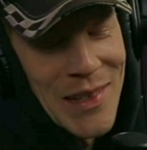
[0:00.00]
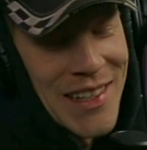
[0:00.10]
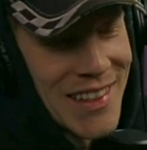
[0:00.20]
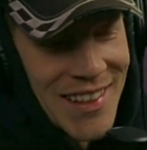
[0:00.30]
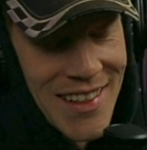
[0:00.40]

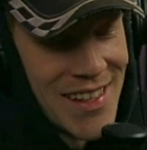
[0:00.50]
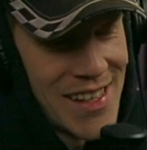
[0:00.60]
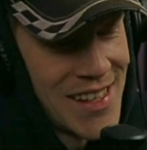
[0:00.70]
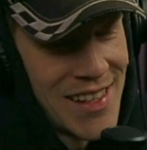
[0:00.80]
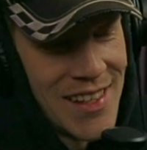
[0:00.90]
but
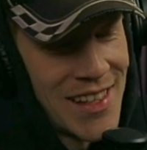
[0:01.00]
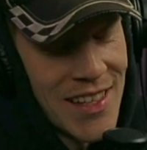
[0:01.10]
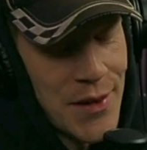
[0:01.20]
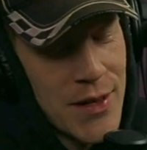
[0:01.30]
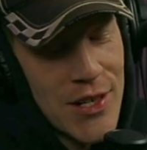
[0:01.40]

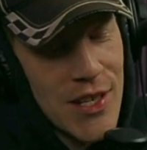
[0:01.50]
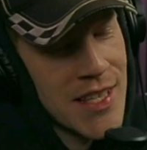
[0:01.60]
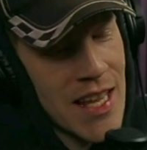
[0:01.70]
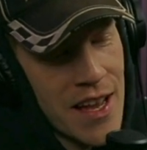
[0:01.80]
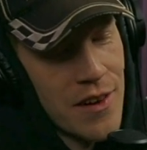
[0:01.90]
you can
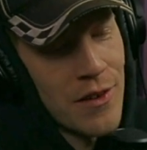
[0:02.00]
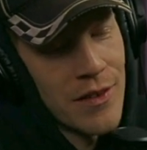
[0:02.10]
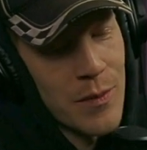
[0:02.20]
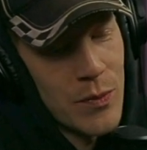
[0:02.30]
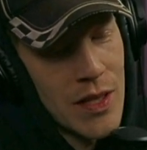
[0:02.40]
just tell
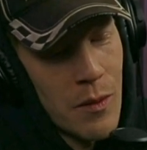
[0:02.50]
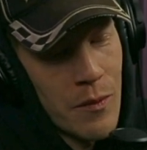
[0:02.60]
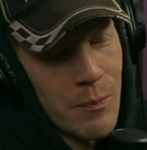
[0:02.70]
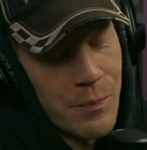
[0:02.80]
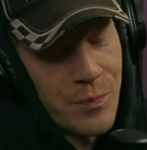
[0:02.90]
the
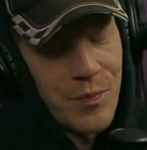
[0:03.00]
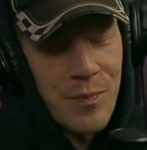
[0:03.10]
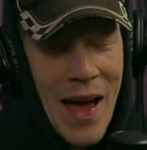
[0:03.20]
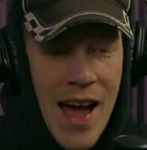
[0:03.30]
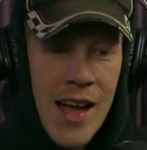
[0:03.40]

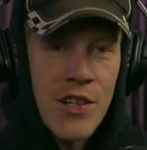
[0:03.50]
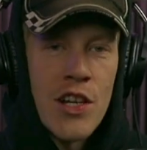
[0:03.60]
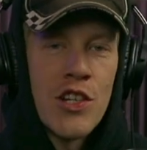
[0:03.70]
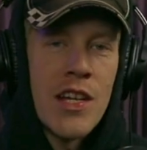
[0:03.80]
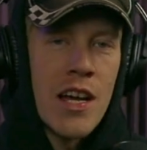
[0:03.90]

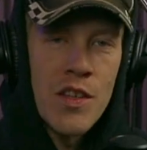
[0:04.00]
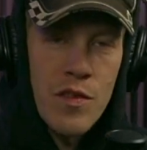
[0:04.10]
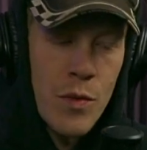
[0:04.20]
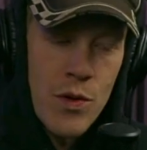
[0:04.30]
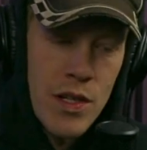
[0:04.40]
passion she has
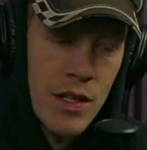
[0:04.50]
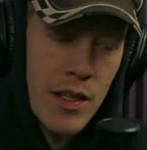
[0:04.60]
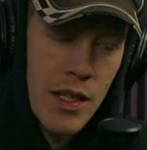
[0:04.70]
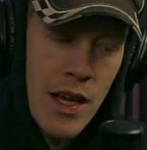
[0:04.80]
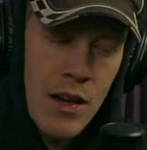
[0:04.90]
for music.
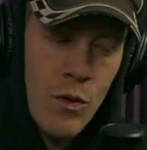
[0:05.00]
Like